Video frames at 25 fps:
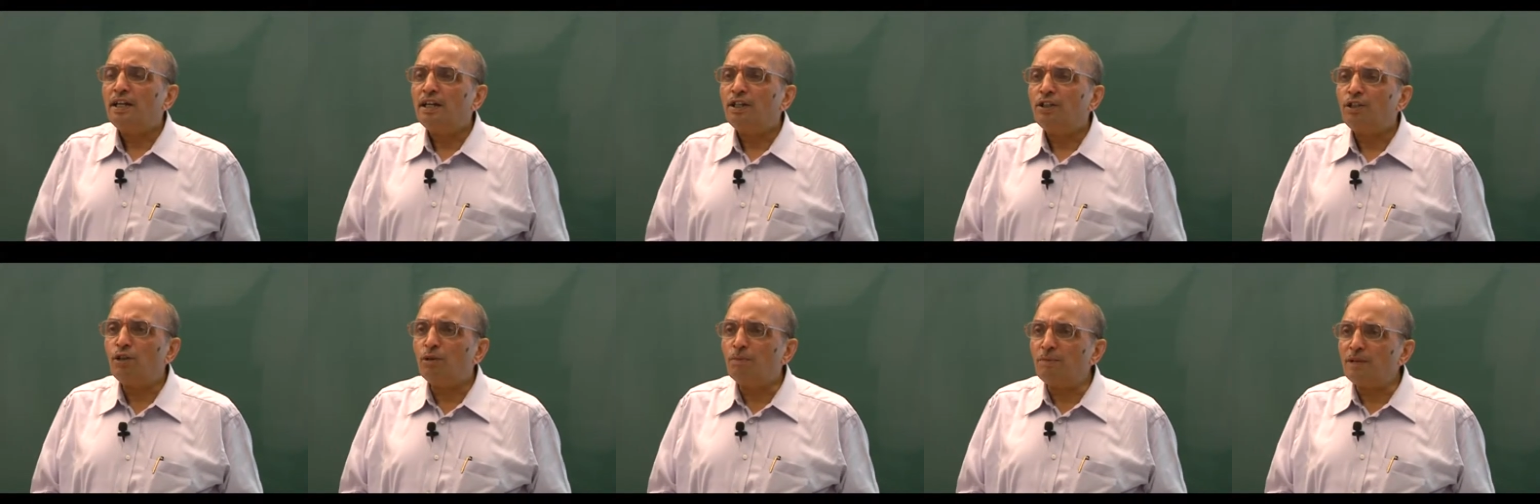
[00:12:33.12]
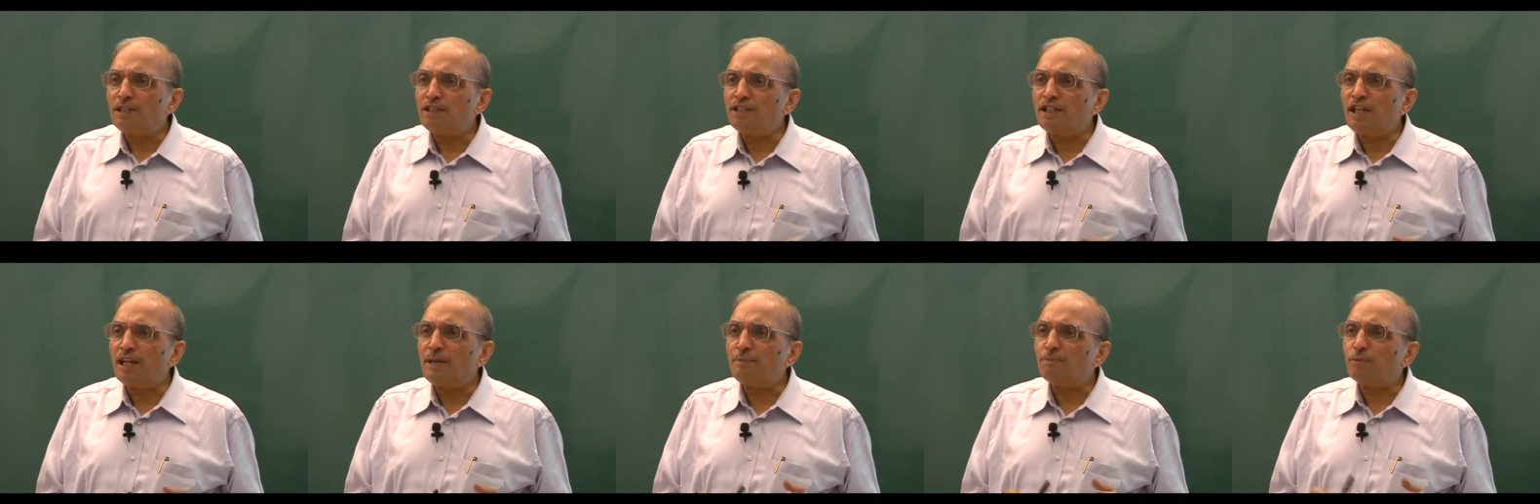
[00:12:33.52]

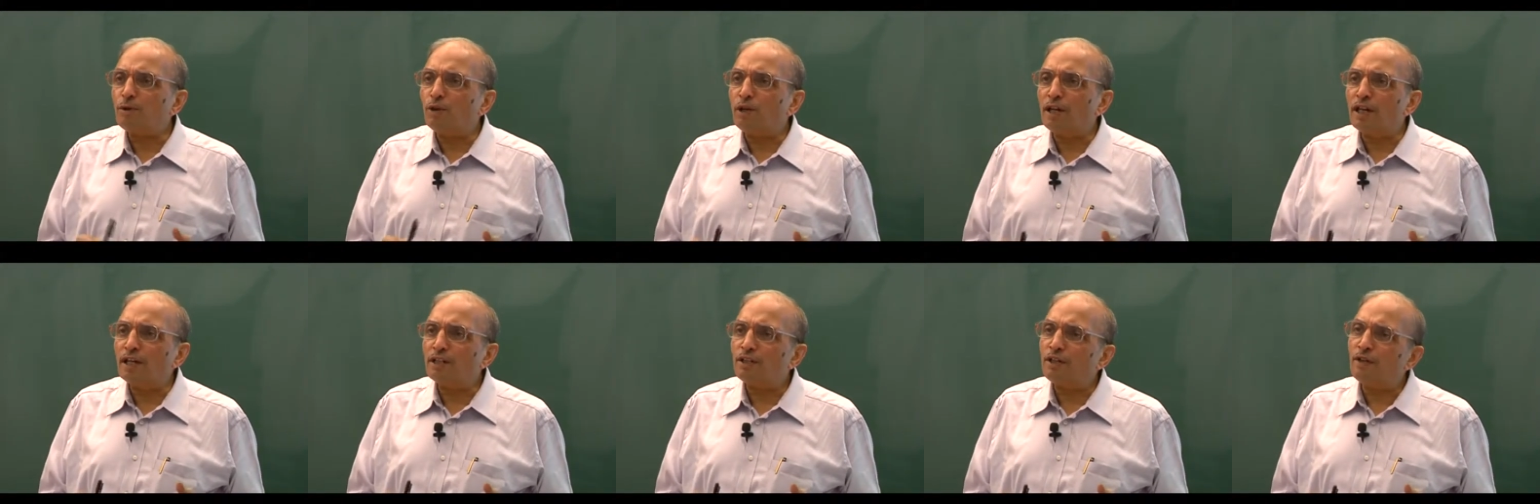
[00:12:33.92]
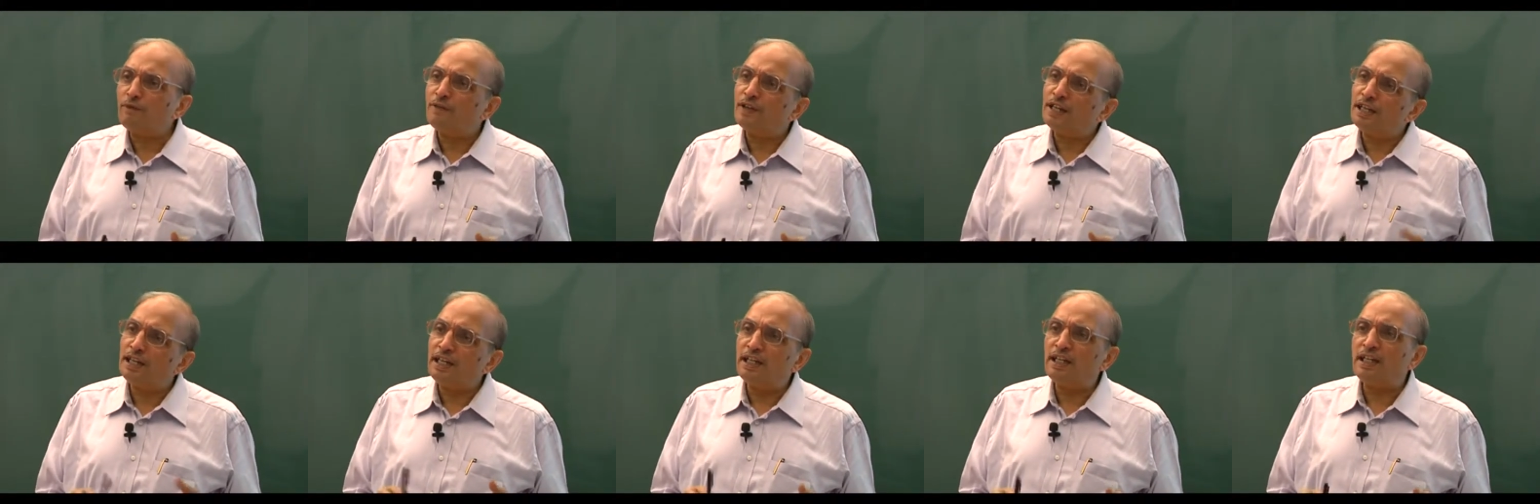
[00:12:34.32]
domestic product of
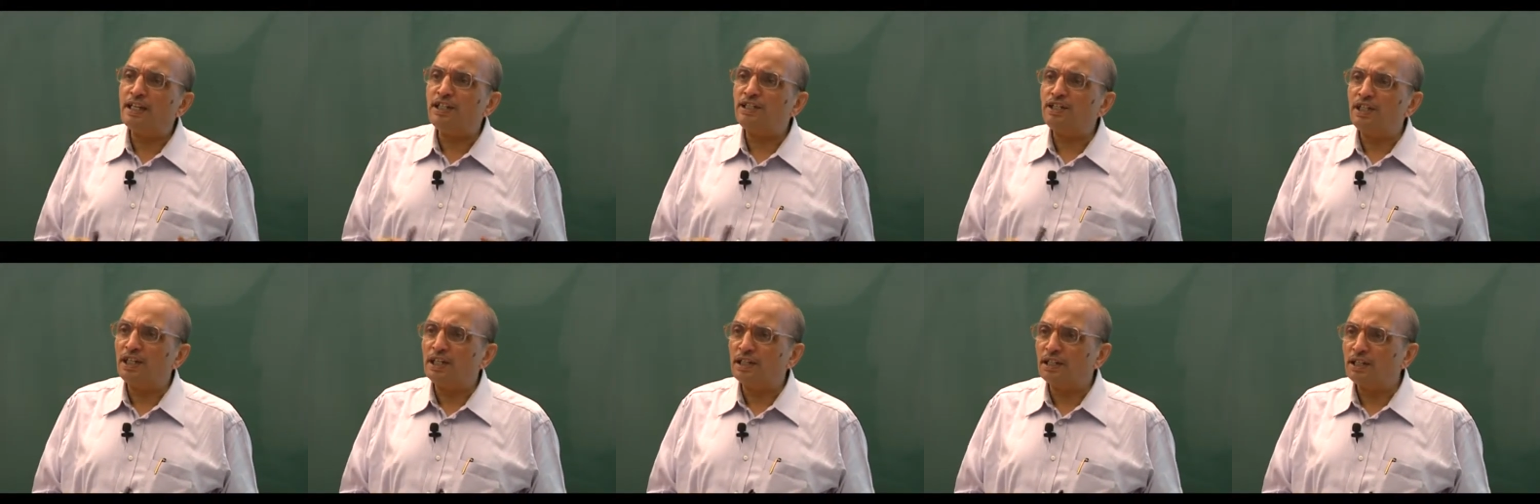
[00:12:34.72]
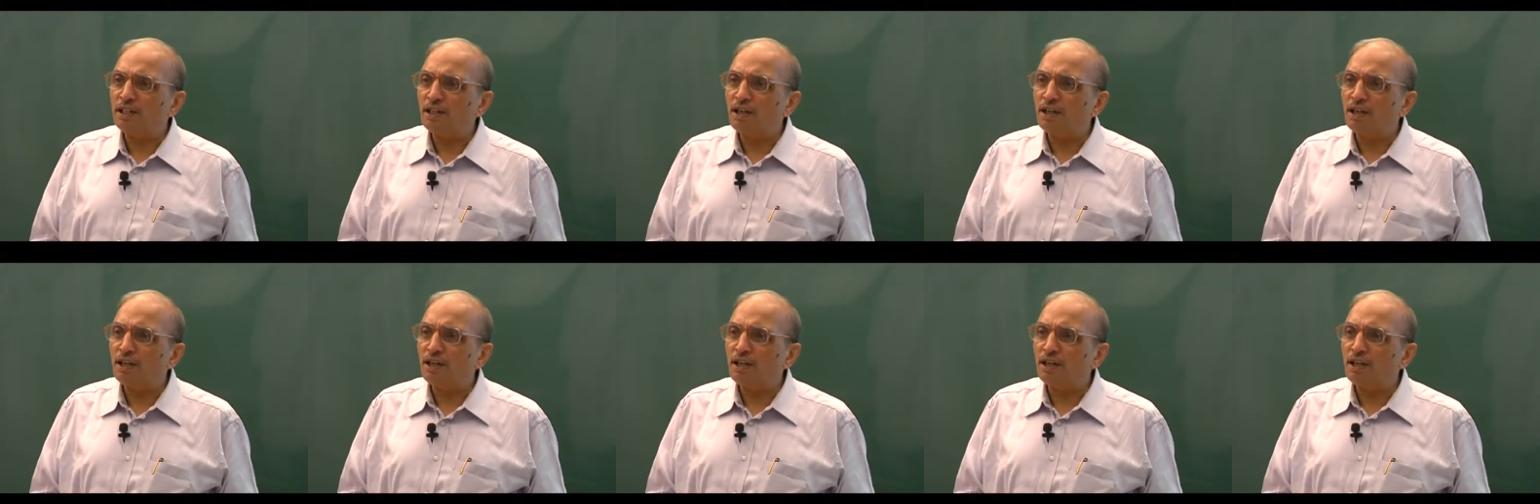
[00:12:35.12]
any nation